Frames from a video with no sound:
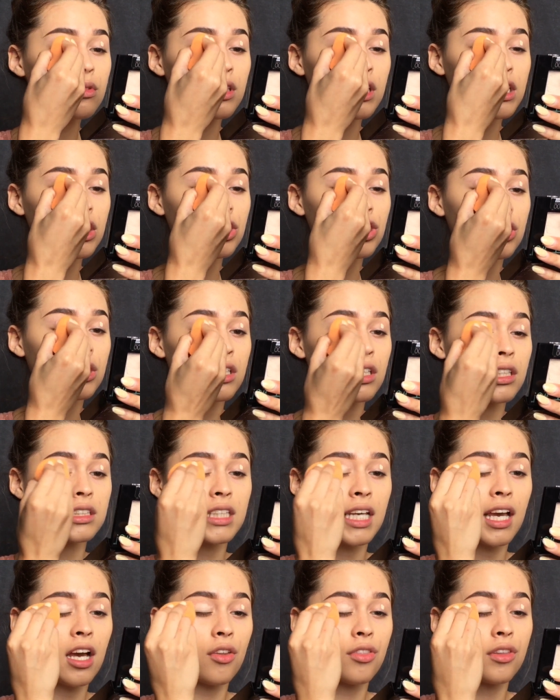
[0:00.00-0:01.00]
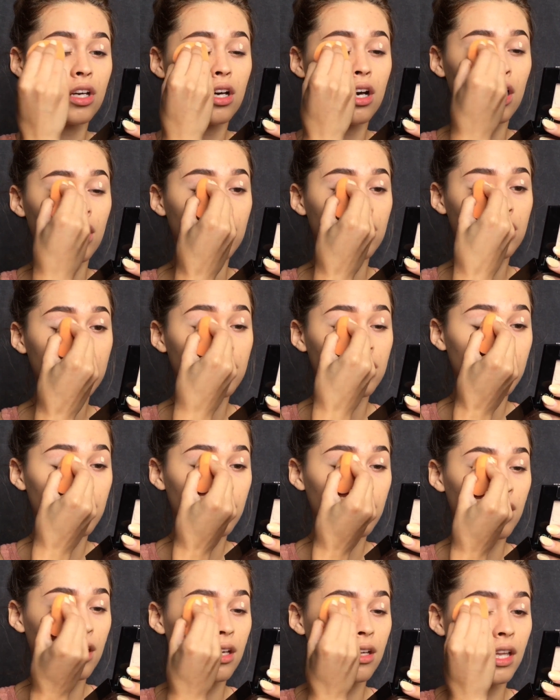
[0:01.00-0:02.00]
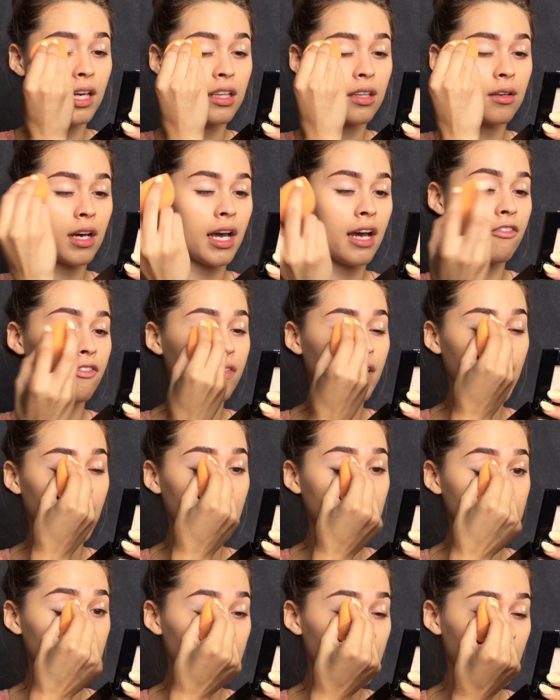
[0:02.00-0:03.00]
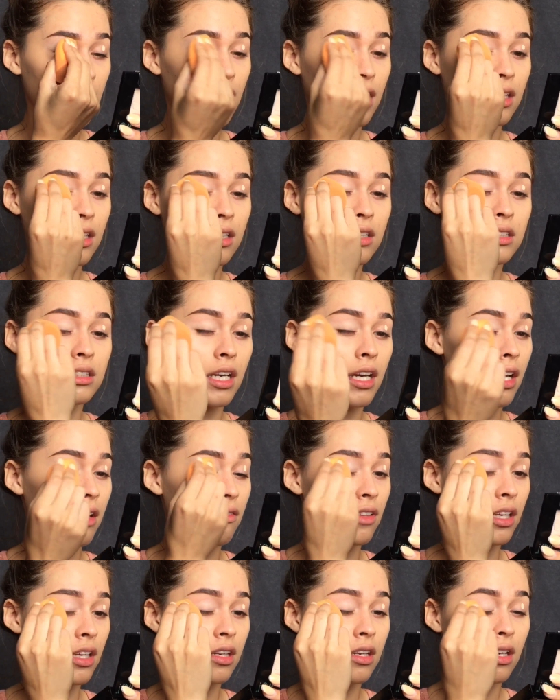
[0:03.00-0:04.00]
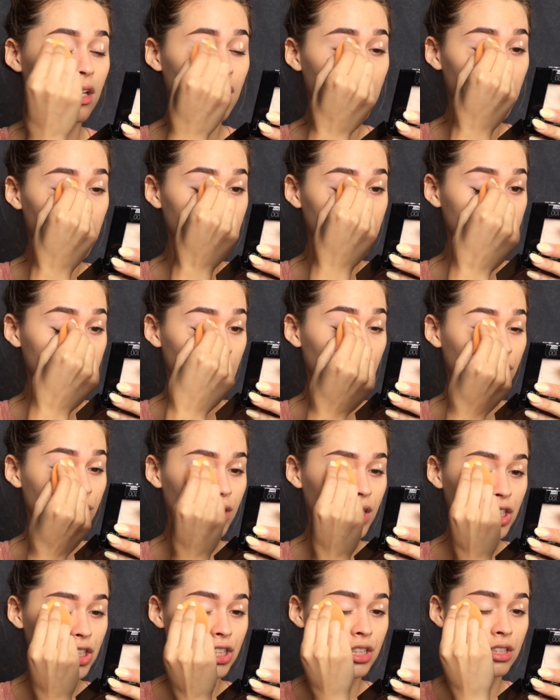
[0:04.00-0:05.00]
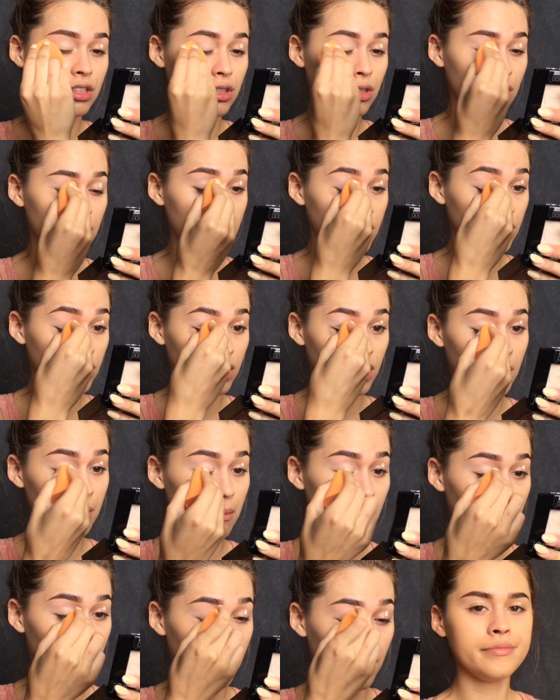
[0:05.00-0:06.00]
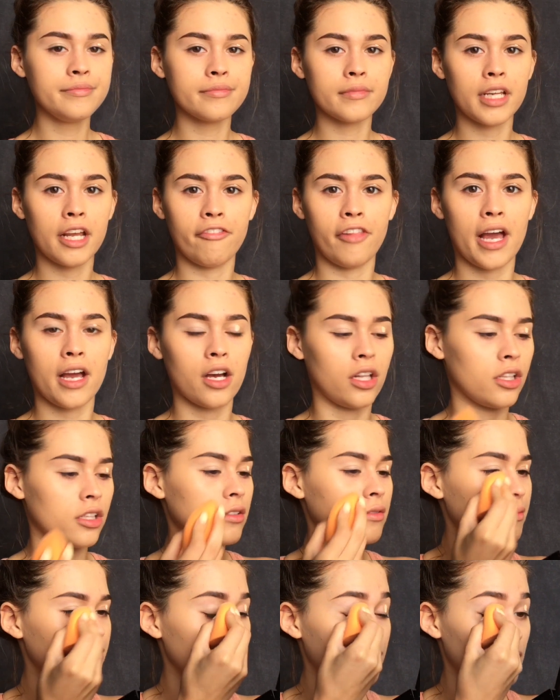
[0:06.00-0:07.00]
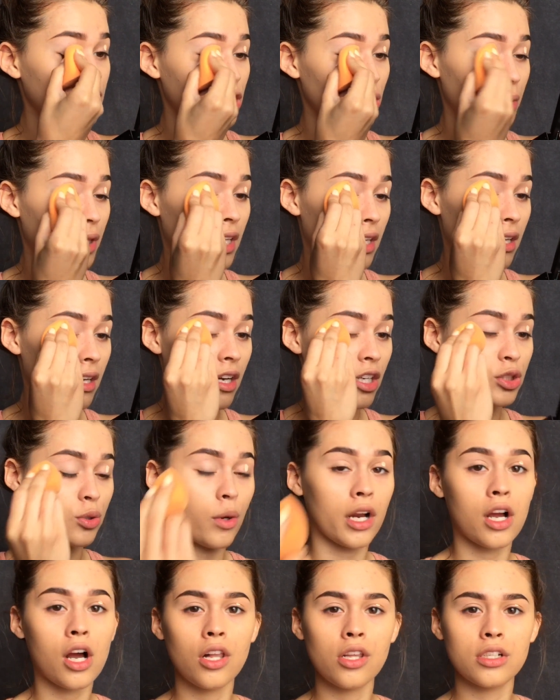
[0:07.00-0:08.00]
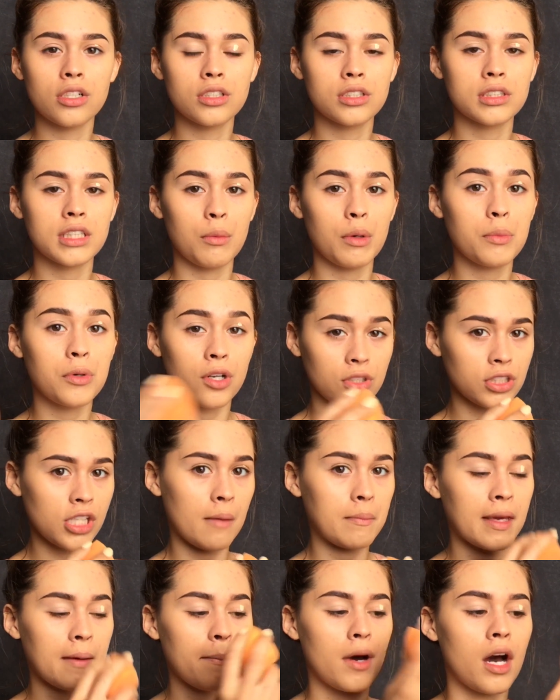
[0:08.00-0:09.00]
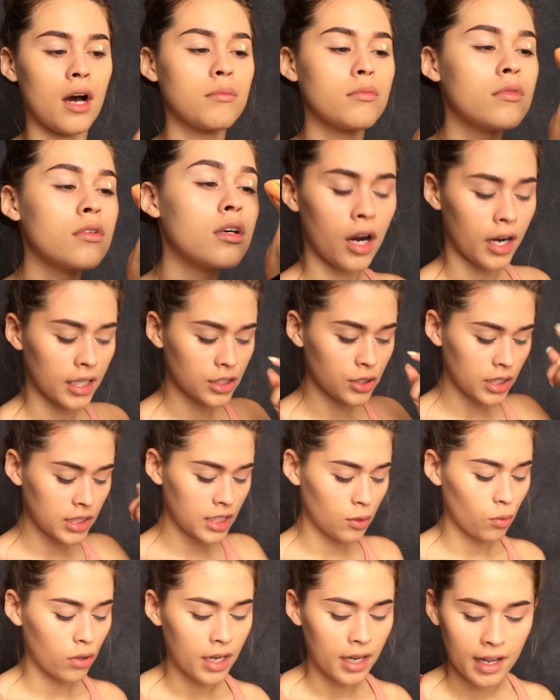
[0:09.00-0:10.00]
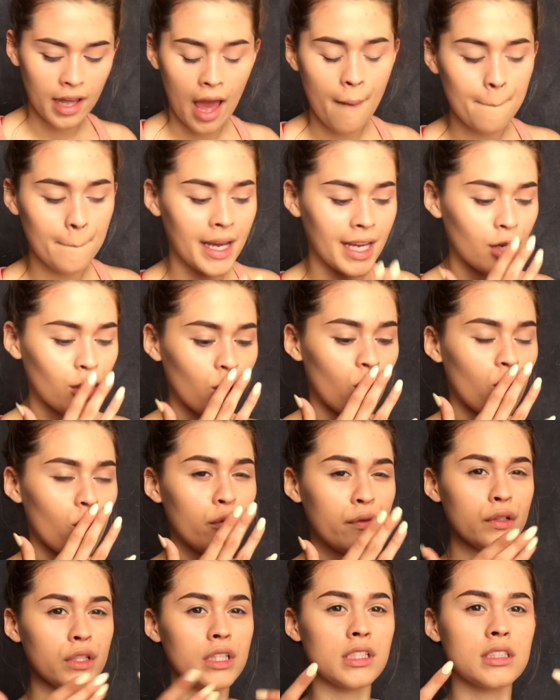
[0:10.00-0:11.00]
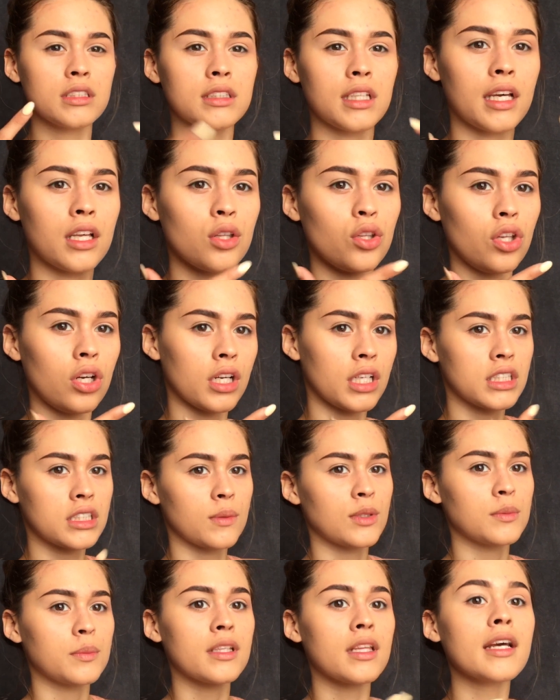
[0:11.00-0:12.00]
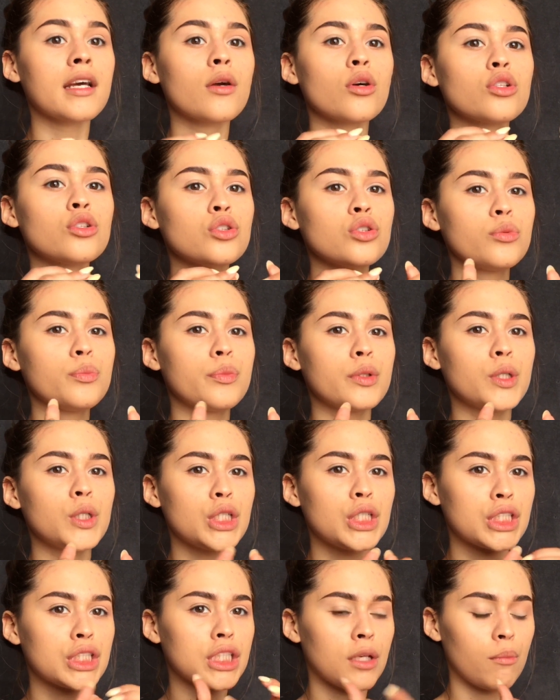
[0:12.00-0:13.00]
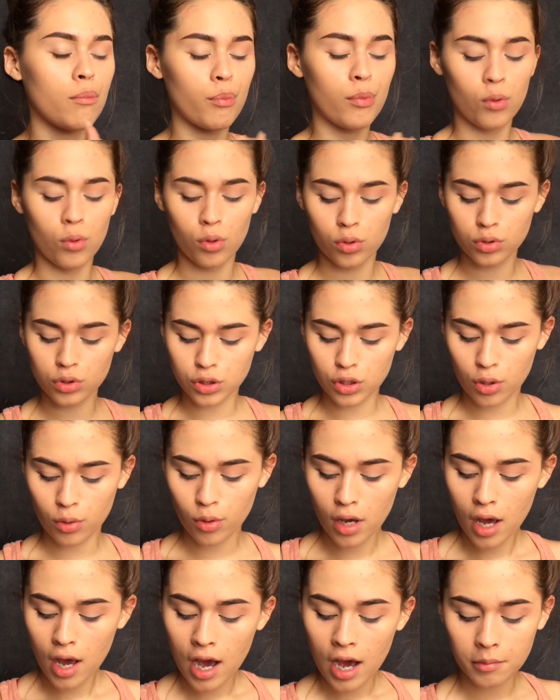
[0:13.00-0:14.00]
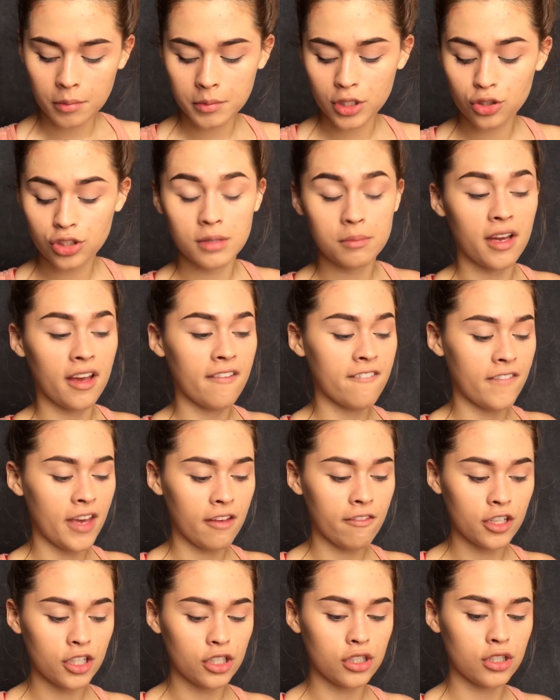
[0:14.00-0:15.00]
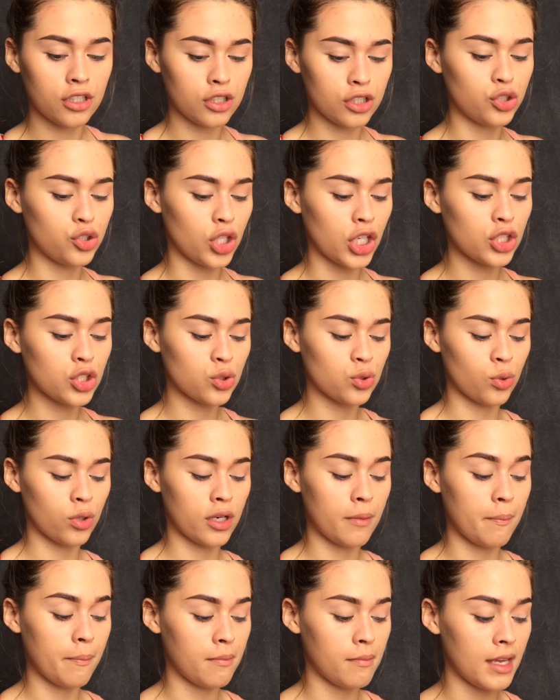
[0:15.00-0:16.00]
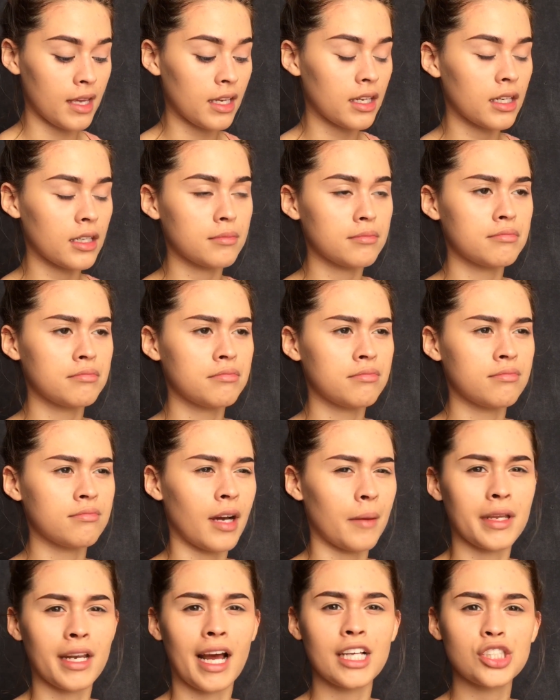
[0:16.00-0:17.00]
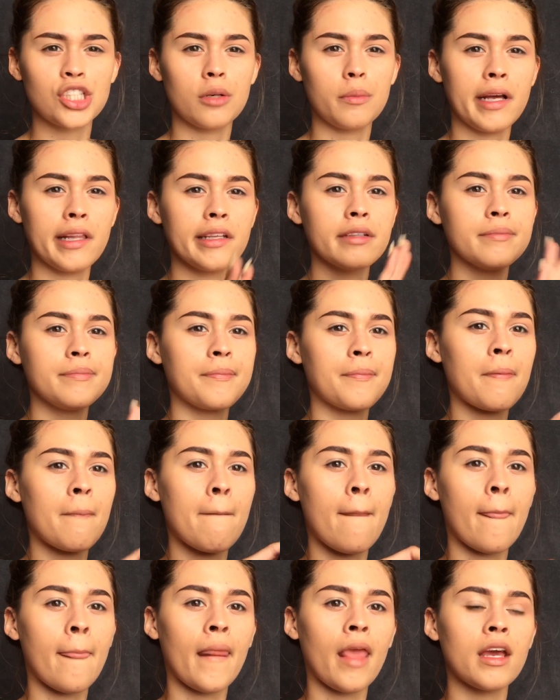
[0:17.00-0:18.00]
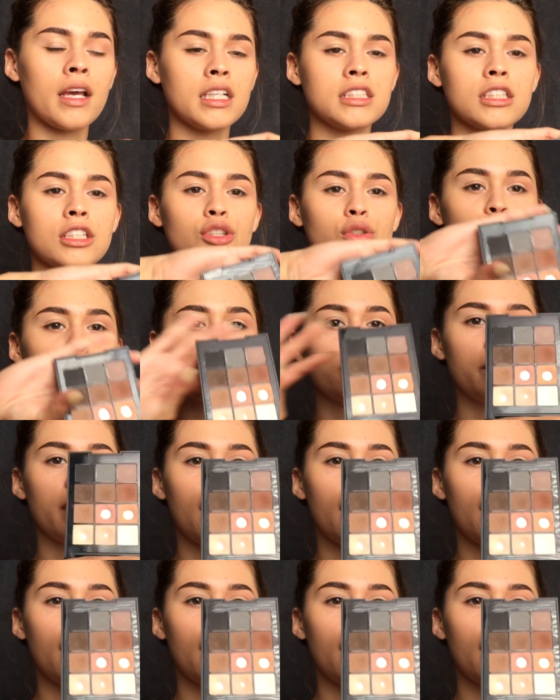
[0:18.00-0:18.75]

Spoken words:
This is just going to take out the color. Like I have veins on my eyelids, I have like discoloration, so this is just going to make it a flat color. So our colors that we put on top can pop. Alright, so I did one eye. My goal for this like look is supposed to be like super simple. So I'm gonna be using my favorite drugstore eyeshadow palette. It's a neutral